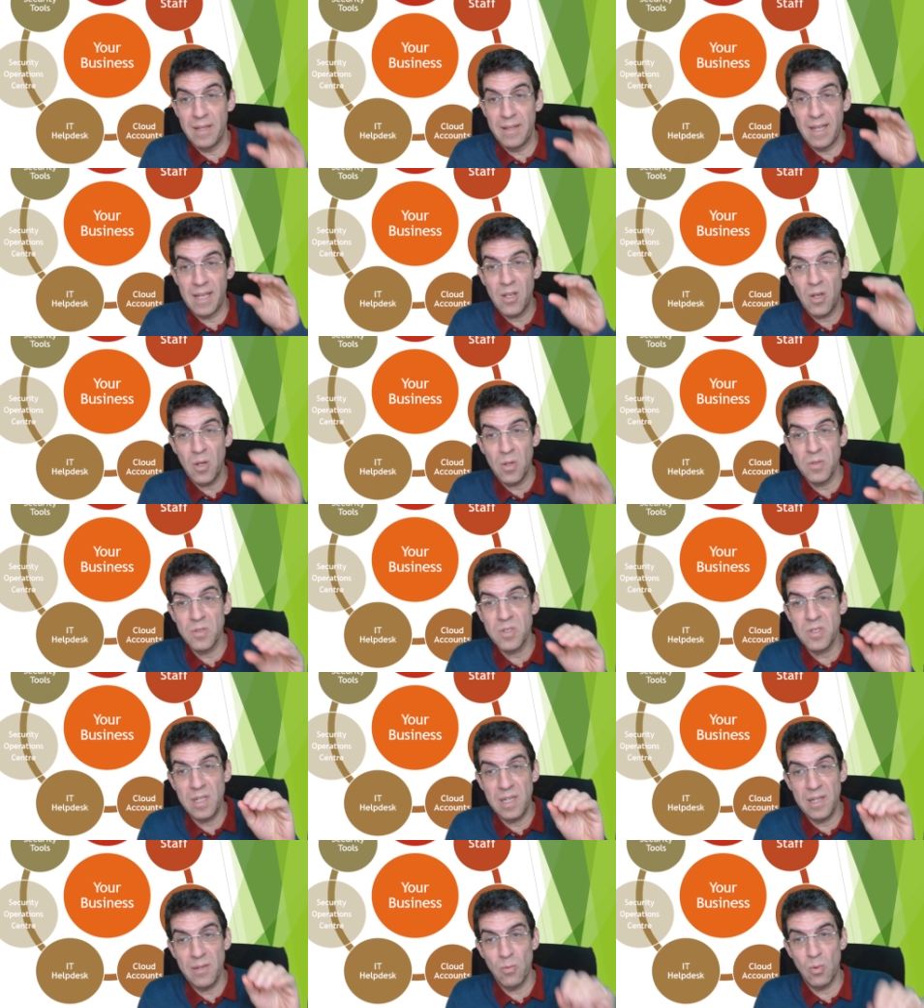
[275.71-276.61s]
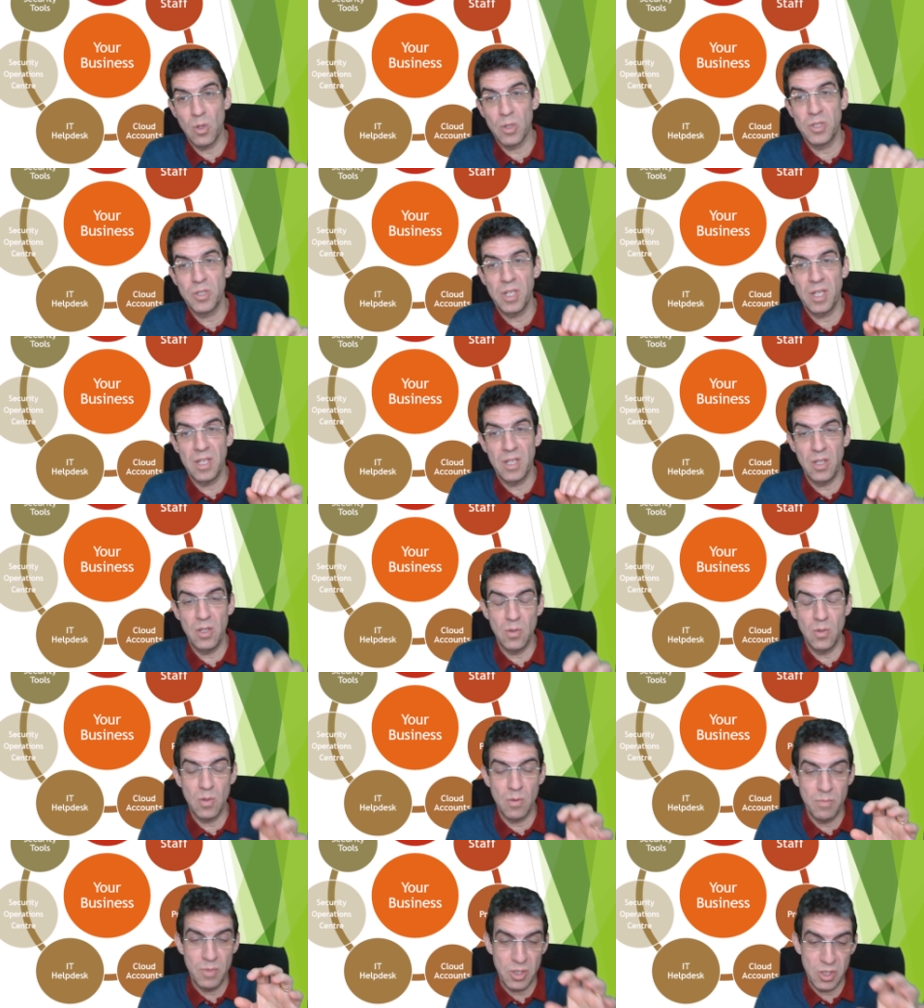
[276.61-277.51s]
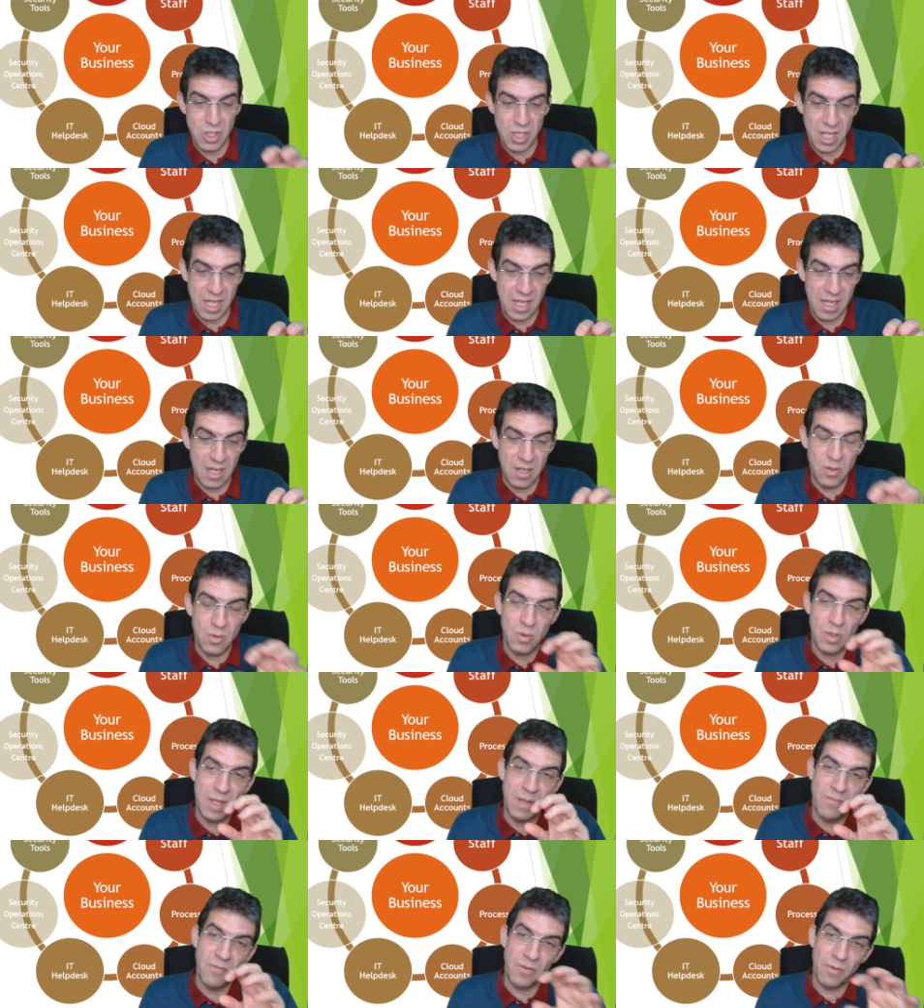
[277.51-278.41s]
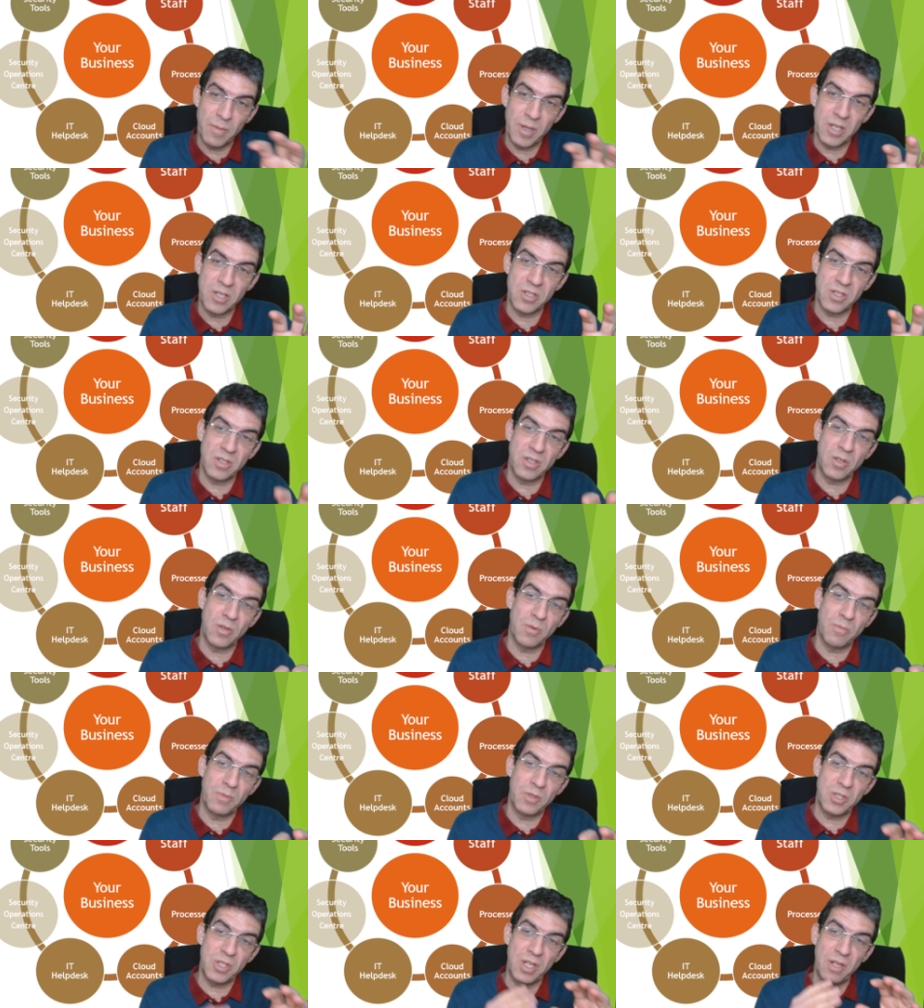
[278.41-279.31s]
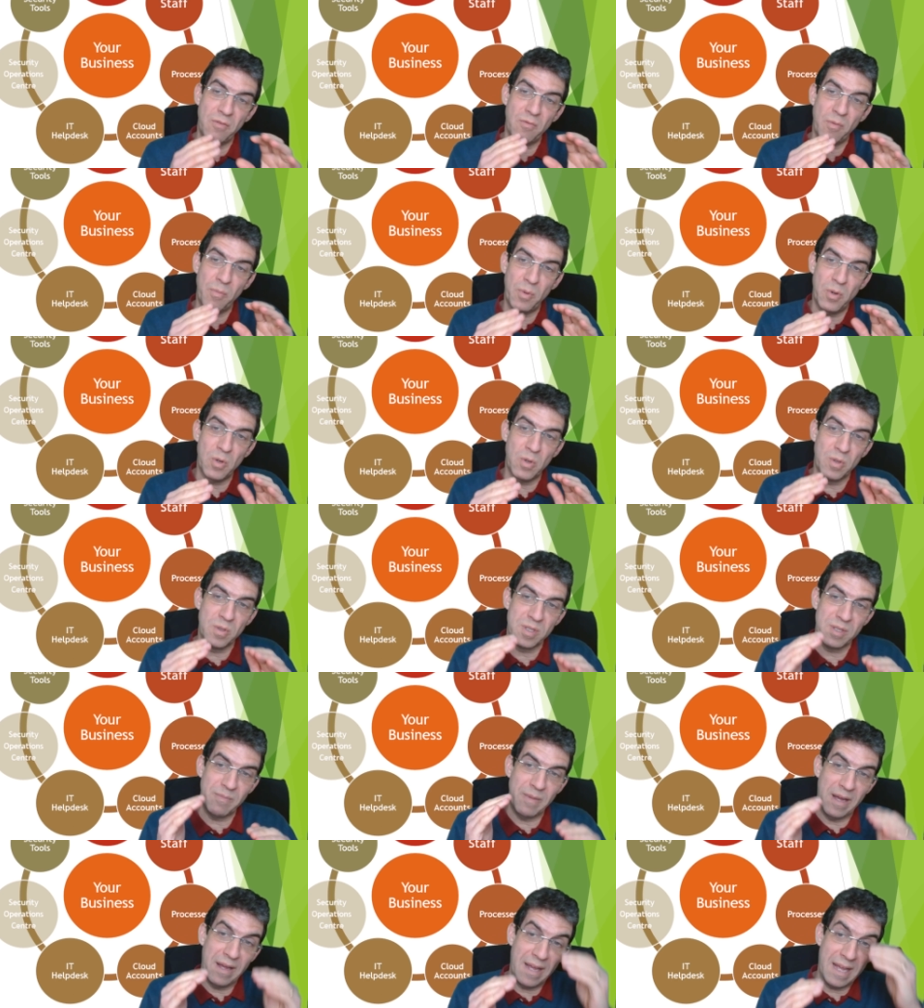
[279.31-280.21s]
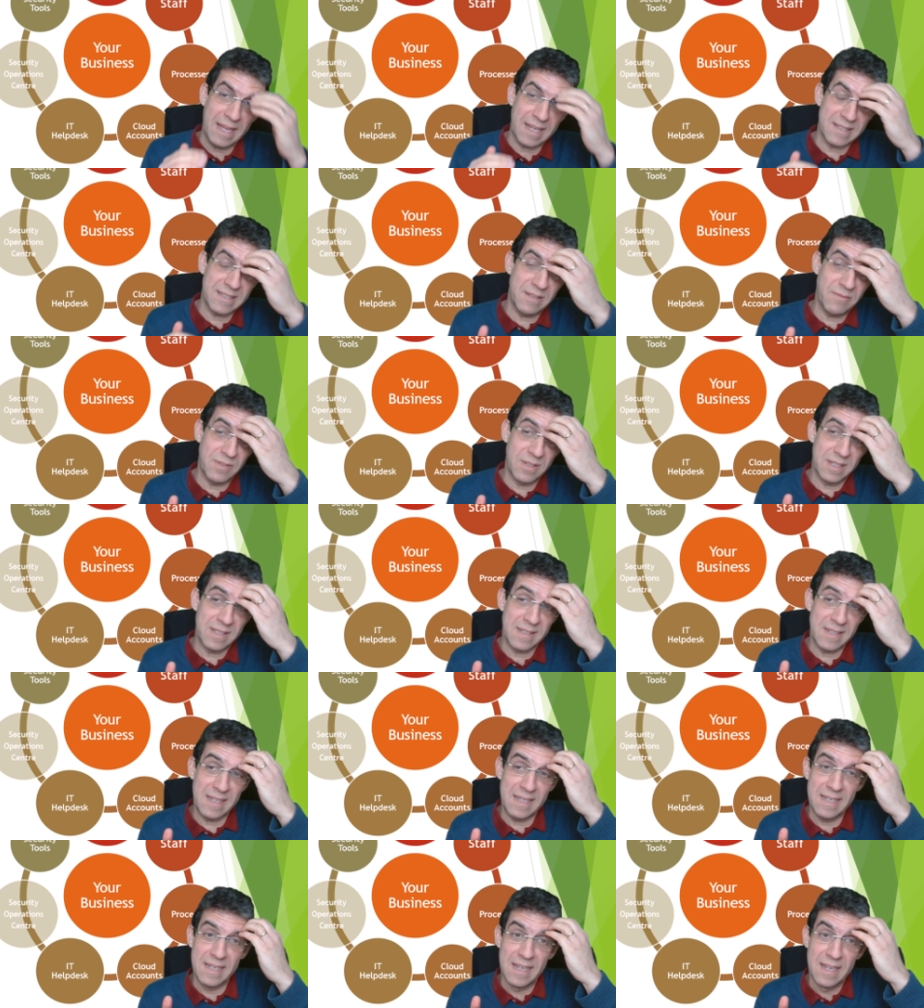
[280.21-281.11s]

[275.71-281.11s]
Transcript: and they're constantly watching your machine and all the information that your machine reports about activity